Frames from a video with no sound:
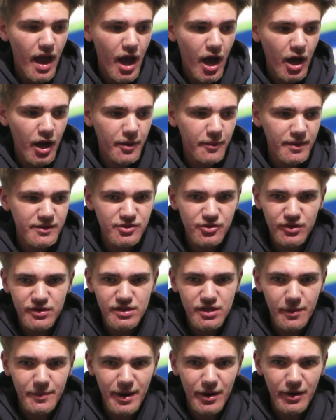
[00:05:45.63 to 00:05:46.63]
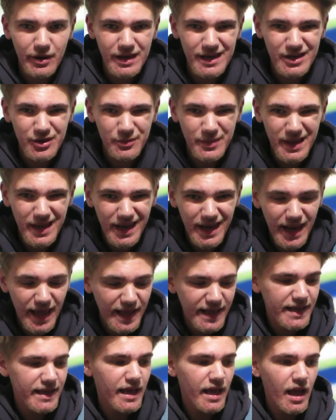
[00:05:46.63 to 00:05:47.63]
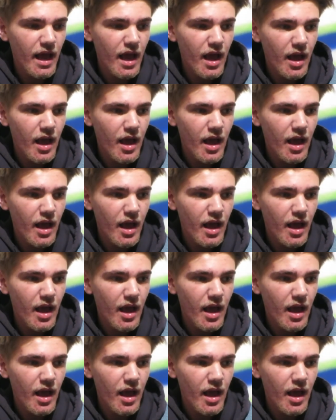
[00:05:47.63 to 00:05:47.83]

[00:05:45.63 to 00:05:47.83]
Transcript: And sorry it's come out a little bit late.